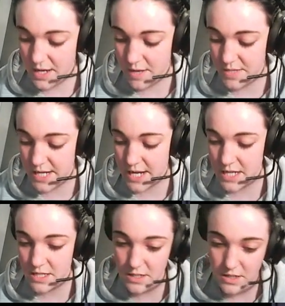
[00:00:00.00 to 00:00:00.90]

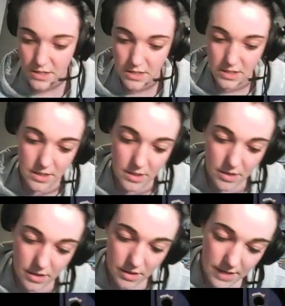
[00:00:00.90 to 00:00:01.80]
tanned...
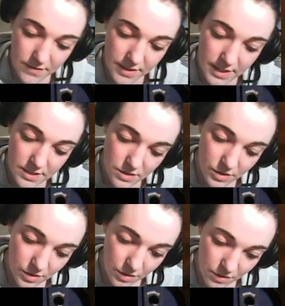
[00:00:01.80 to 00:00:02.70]
Even that doesn't
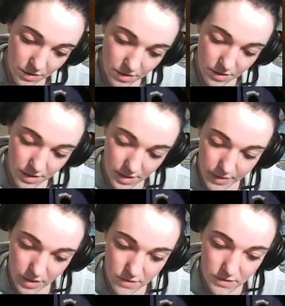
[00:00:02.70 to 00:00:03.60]
go through, and I
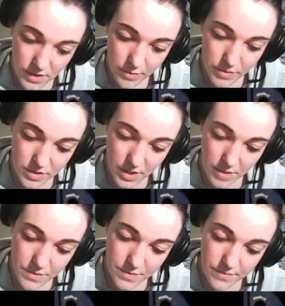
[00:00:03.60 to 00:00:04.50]
went over it a couple
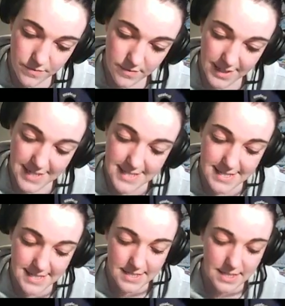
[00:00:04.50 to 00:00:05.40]
times. Nice.
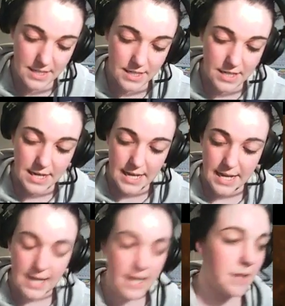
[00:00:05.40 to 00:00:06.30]

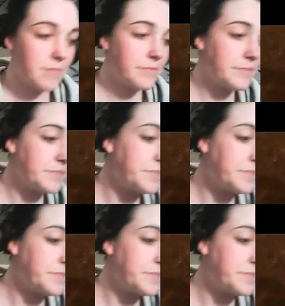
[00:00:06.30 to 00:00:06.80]
I